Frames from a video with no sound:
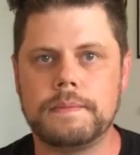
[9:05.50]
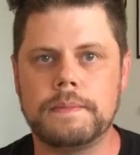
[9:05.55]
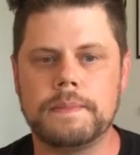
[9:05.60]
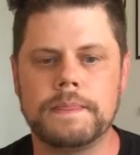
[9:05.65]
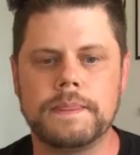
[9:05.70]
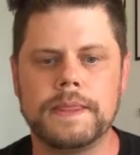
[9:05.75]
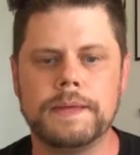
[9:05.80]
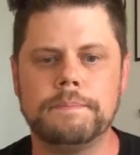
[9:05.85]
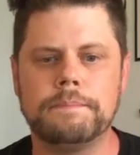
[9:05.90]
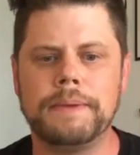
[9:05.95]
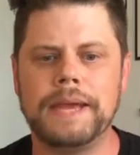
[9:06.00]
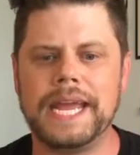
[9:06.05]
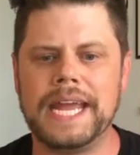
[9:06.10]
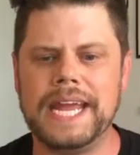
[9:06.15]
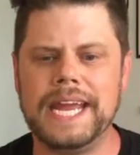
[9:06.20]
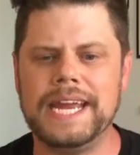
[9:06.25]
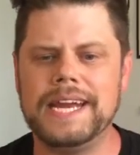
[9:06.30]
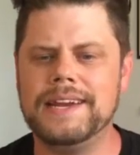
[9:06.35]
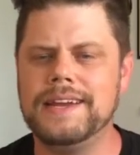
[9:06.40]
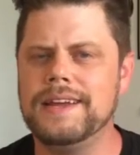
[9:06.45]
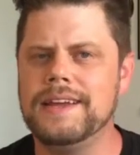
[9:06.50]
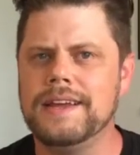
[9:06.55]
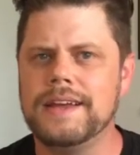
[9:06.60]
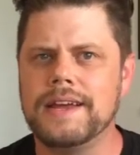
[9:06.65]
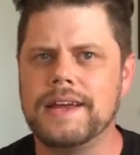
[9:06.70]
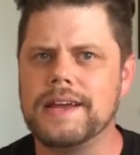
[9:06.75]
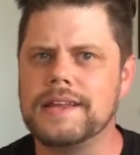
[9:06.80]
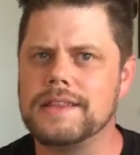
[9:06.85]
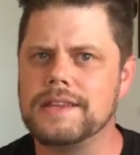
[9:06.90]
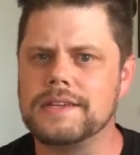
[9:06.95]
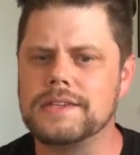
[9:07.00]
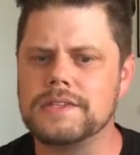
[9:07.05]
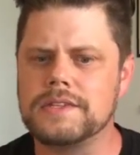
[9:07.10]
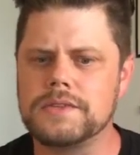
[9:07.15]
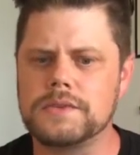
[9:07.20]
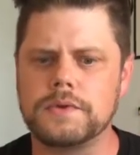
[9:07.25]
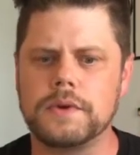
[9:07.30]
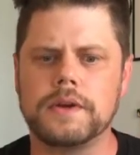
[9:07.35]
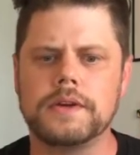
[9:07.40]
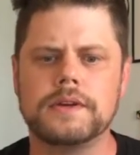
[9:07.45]
The pain and the
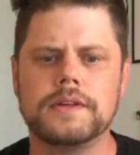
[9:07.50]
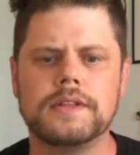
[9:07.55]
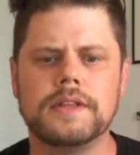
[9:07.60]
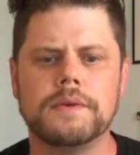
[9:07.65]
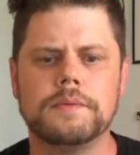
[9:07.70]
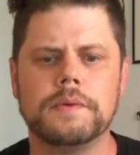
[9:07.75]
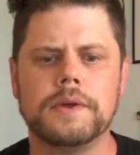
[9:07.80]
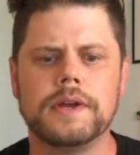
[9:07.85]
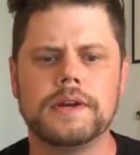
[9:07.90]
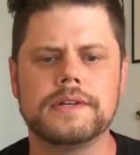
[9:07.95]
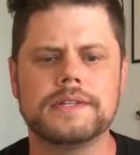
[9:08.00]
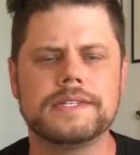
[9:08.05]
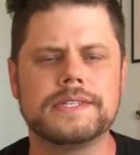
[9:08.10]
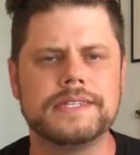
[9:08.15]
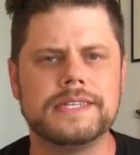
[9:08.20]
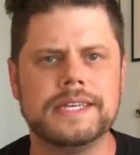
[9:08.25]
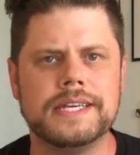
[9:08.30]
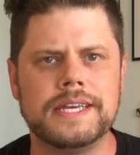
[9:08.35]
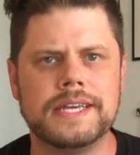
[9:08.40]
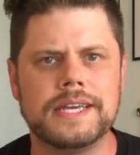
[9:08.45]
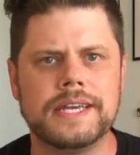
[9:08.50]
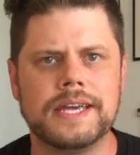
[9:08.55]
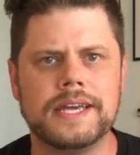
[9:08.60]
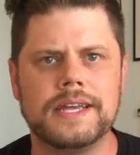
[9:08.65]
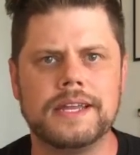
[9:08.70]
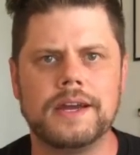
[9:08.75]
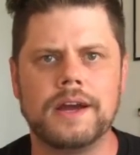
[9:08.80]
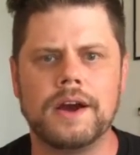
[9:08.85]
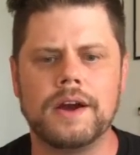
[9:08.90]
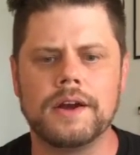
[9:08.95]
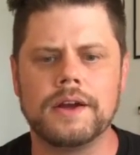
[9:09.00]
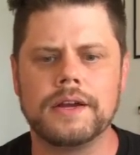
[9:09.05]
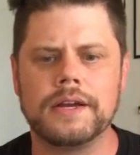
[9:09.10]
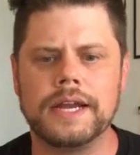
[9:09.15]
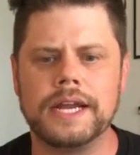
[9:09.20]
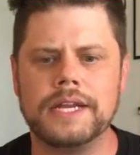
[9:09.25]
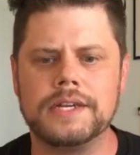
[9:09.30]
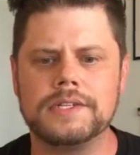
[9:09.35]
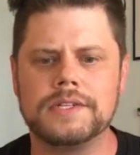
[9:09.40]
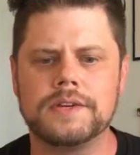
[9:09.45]
struggle that we are seeing in our
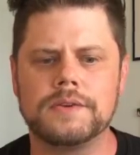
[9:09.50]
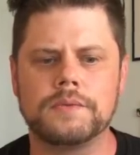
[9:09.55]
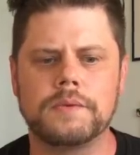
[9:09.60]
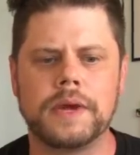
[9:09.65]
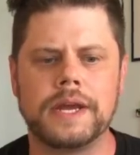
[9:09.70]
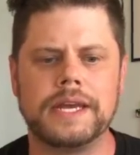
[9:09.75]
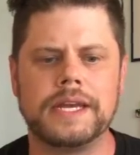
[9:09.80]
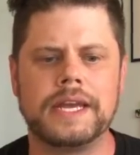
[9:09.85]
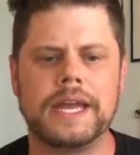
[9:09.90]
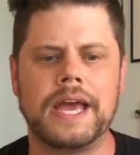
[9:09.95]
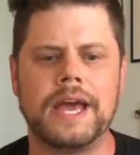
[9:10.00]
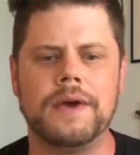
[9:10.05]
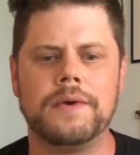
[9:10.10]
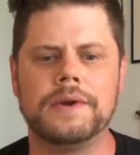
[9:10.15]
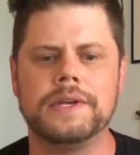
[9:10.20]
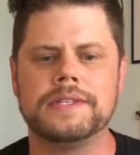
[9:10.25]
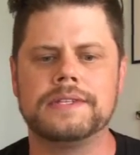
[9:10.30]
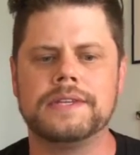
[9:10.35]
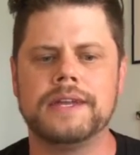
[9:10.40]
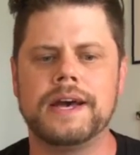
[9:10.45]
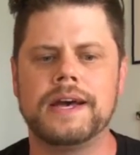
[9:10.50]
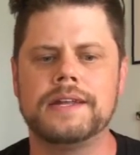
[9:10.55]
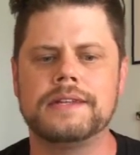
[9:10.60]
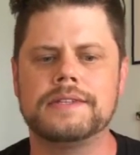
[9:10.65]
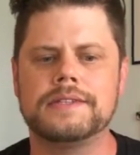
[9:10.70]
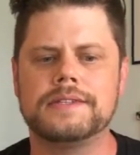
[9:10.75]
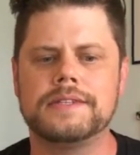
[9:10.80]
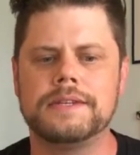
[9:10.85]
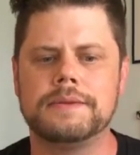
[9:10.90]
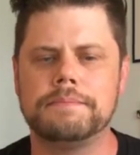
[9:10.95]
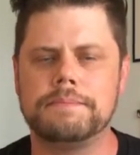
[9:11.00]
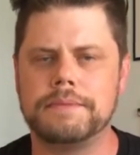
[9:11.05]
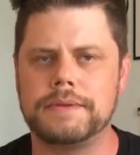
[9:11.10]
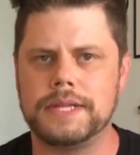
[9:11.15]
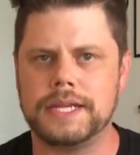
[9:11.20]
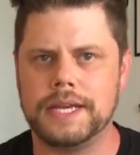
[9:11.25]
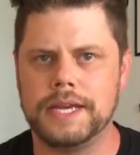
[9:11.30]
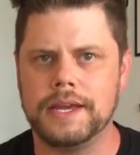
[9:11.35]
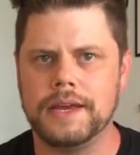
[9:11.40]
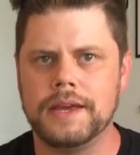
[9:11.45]
nation right now is not
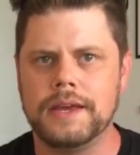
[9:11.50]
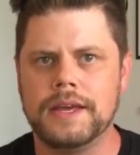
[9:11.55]
simply